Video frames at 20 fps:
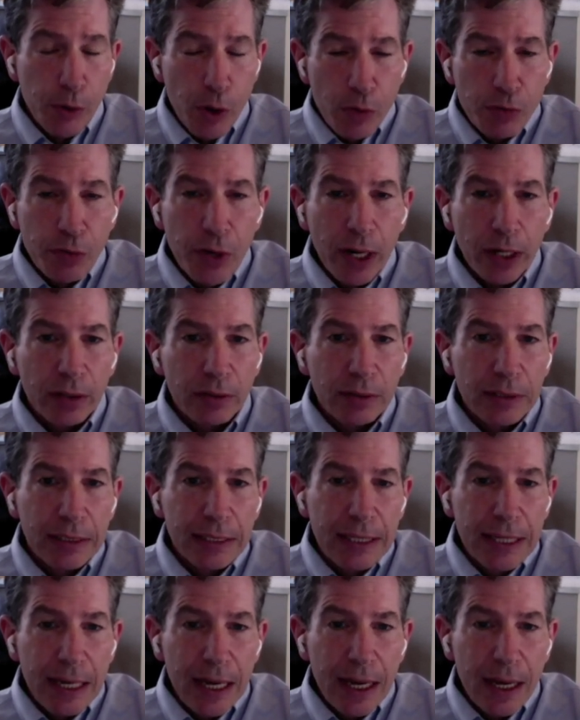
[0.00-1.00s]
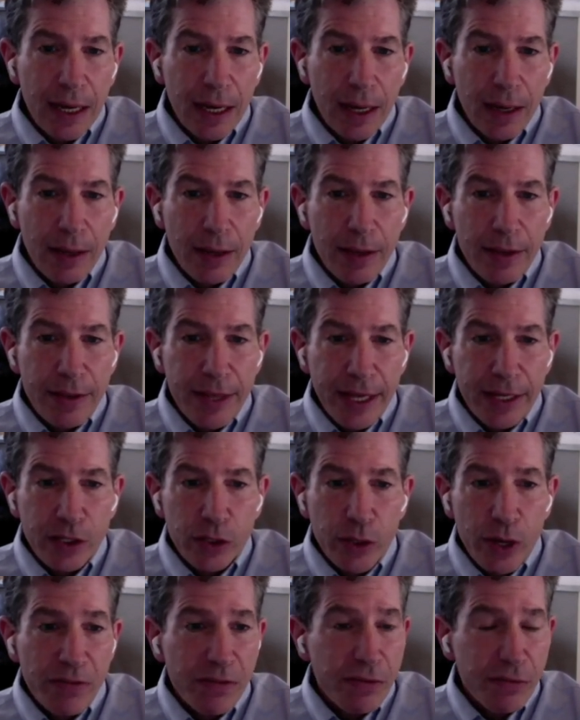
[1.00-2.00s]
profile, uh,
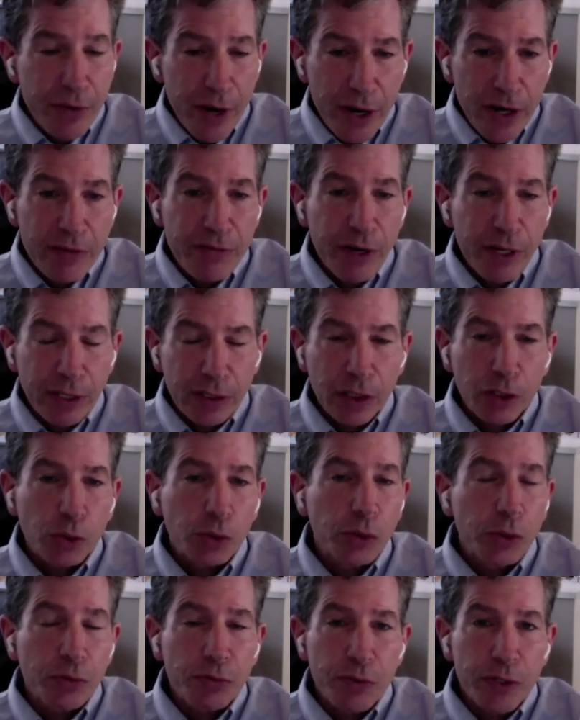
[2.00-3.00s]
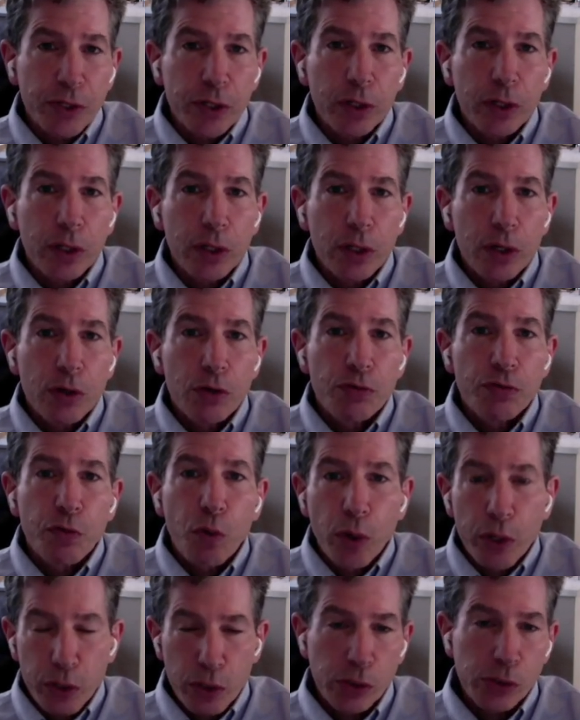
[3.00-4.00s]
then you have very, very little to fear
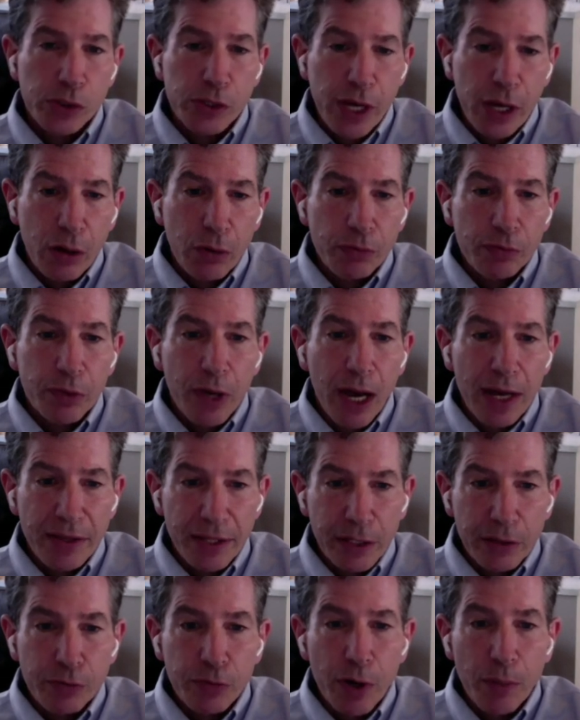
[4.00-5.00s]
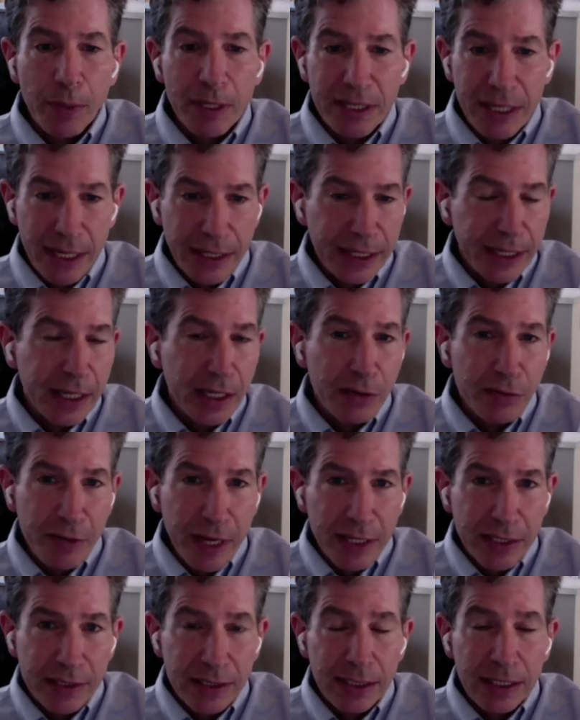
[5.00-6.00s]
for yourself, I think, from attending an
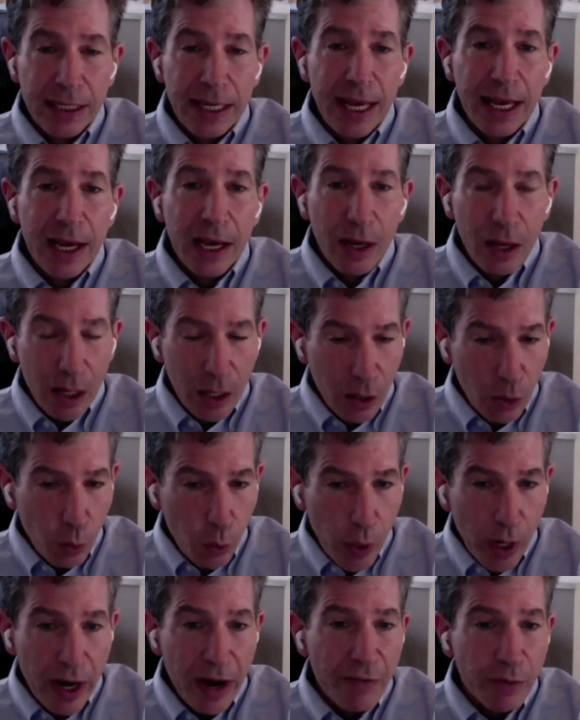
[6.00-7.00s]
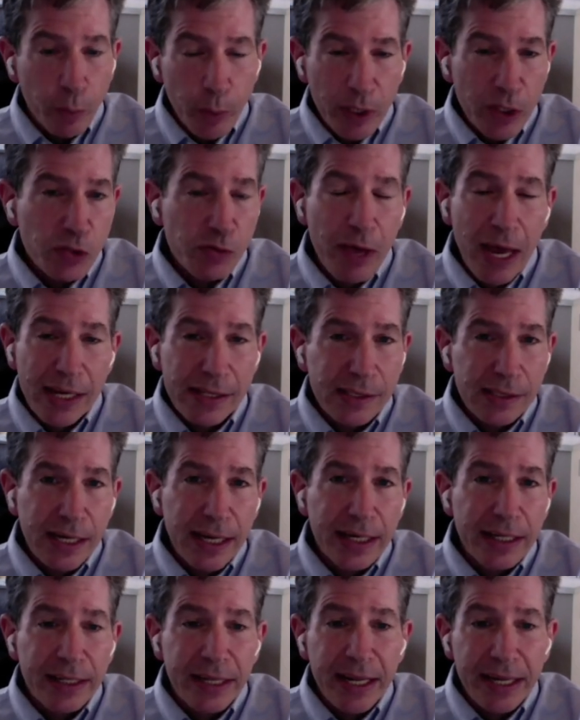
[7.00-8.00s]
event uh, where everyone is
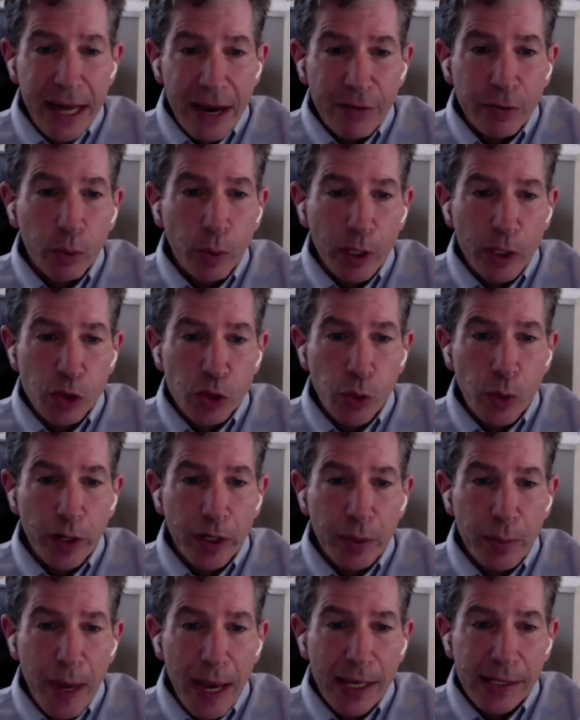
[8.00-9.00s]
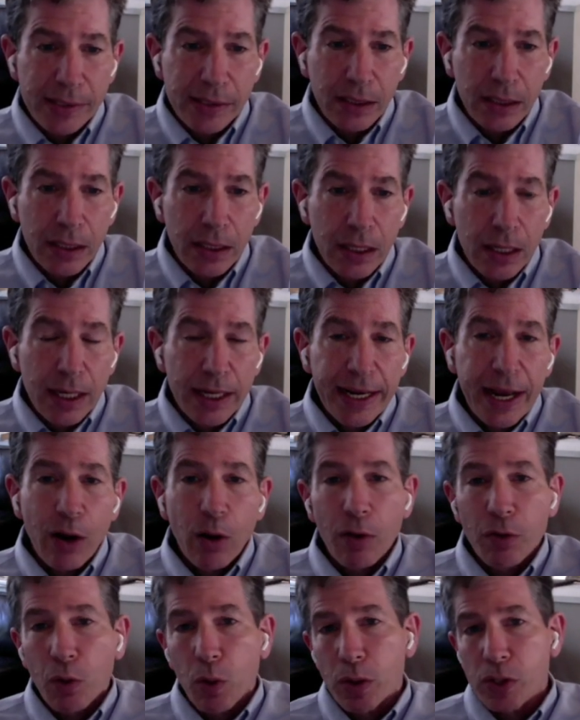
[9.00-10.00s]
vaccinated and everyone is wearing a mask.
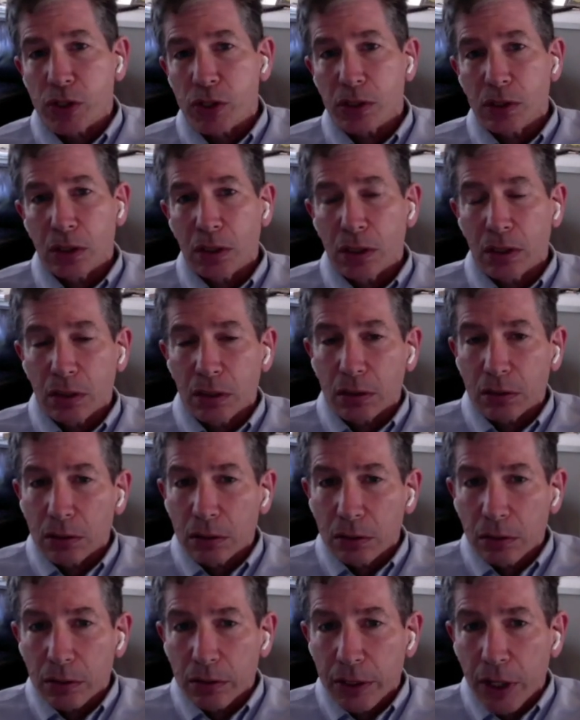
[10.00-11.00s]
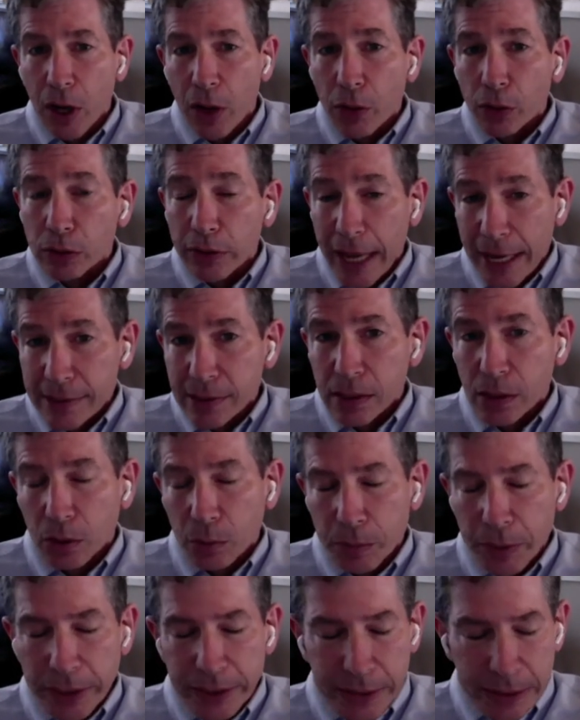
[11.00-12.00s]
Now, of course, the, the, the other last
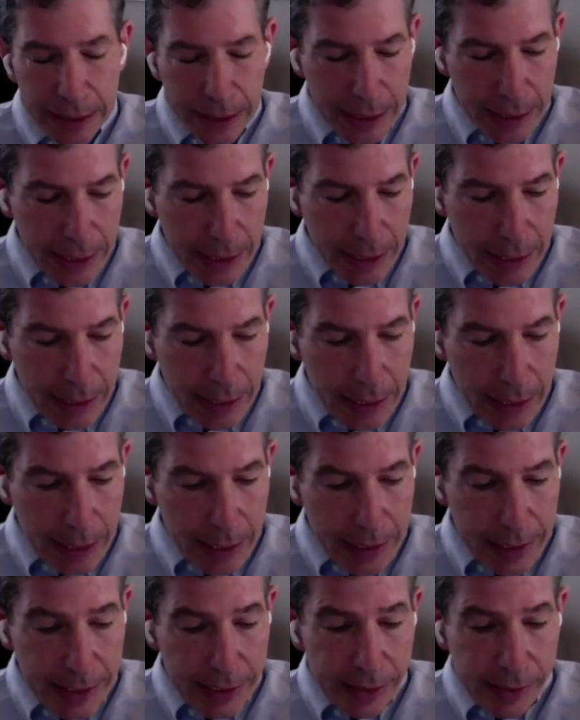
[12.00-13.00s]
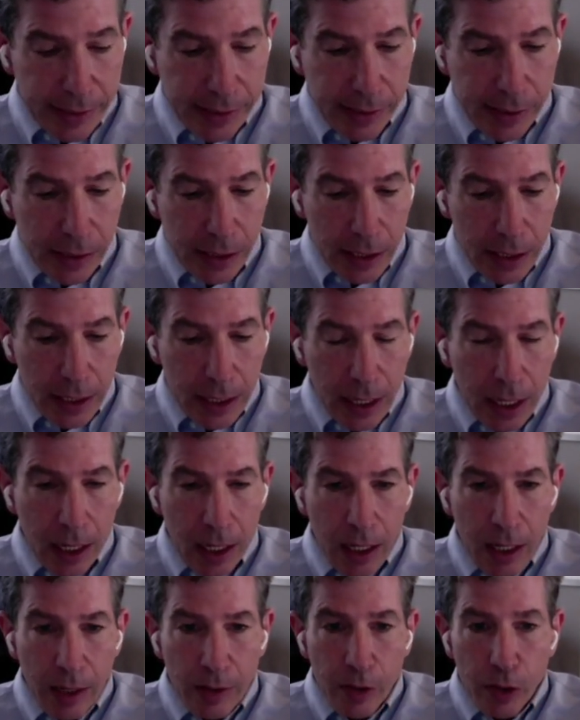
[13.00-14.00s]
little bit is
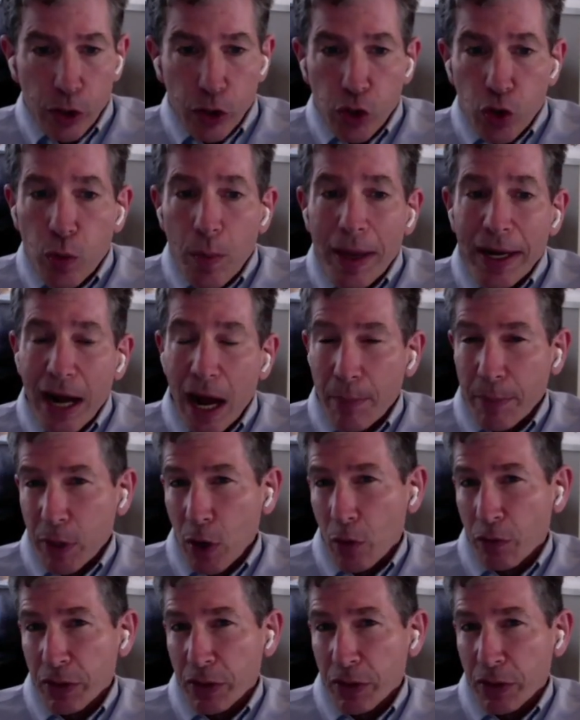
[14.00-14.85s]
uh, you may not